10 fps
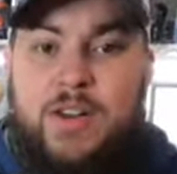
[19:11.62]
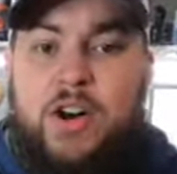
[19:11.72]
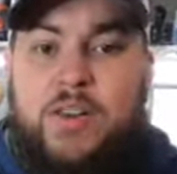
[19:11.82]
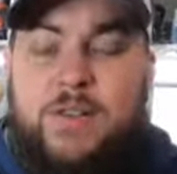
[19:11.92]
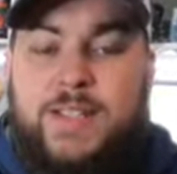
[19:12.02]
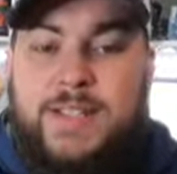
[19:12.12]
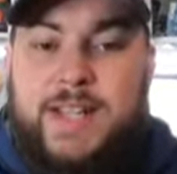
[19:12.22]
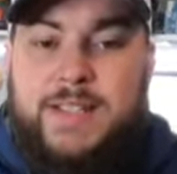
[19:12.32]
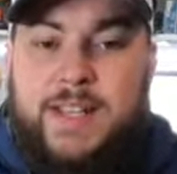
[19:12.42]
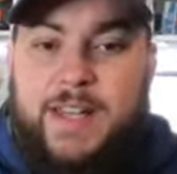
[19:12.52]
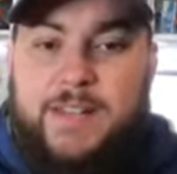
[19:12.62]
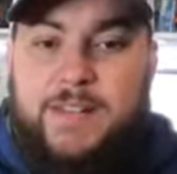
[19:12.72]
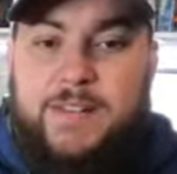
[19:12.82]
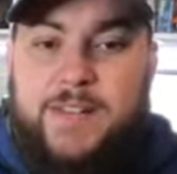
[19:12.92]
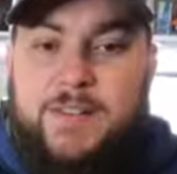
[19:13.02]
Oh, that was Dixon.
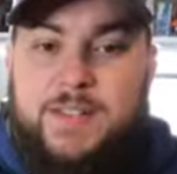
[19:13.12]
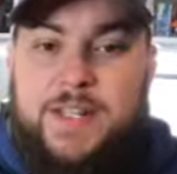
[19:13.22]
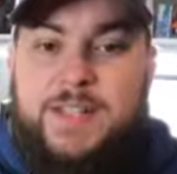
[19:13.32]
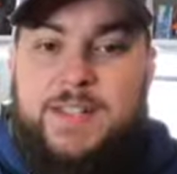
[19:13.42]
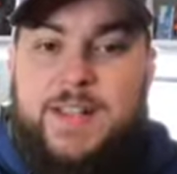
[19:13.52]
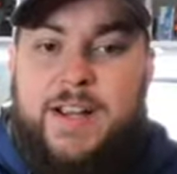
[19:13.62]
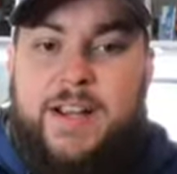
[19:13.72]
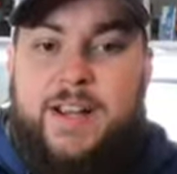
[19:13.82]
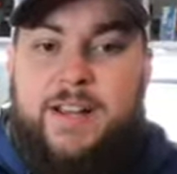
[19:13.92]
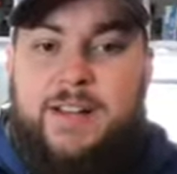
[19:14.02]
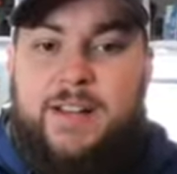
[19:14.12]
That was Dixon area.